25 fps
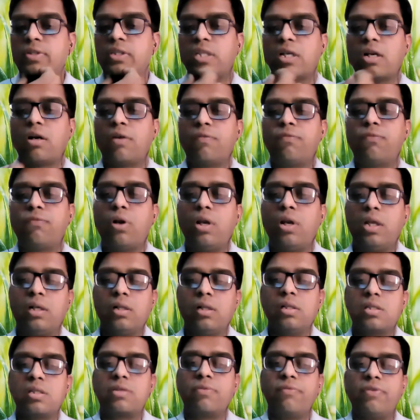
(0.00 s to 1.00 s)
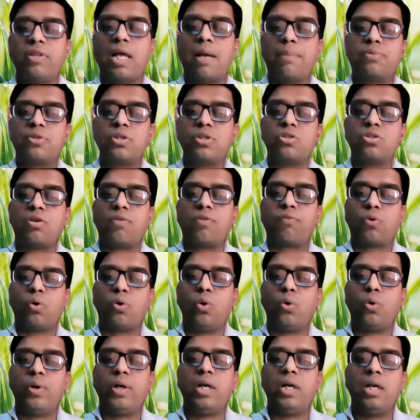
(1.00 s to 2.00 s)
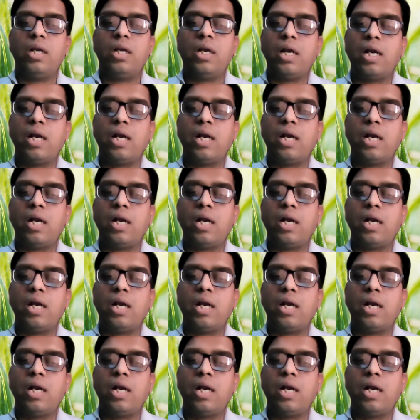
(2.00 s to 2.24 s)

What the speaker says: thyroid follicles with absence of colloid,